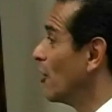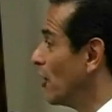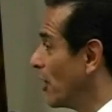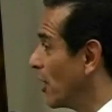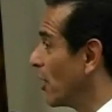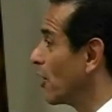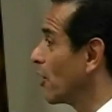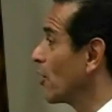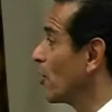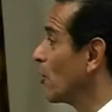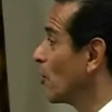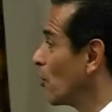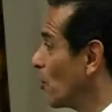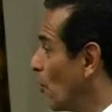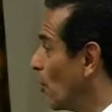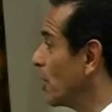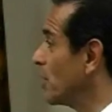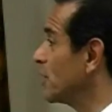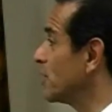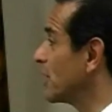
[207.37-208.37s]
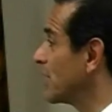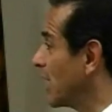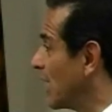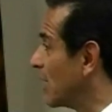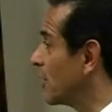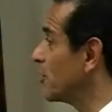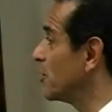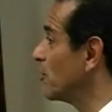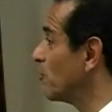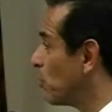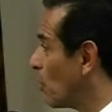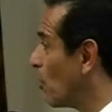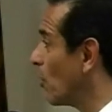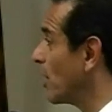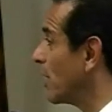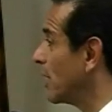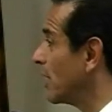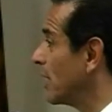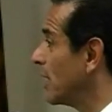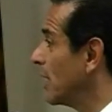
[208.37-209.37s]
They're going to get
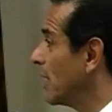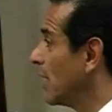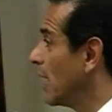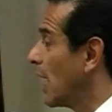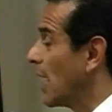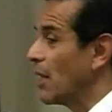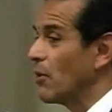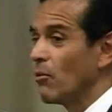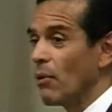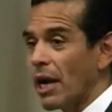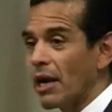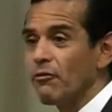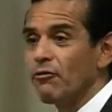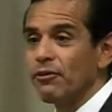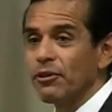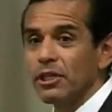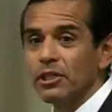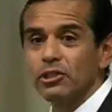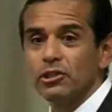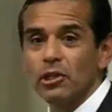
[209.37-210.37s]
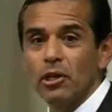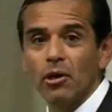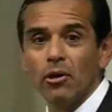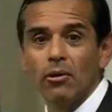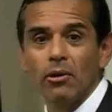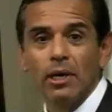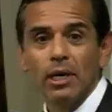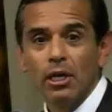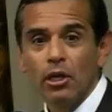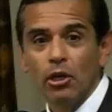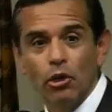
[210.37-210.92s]
deported, and rightfully so.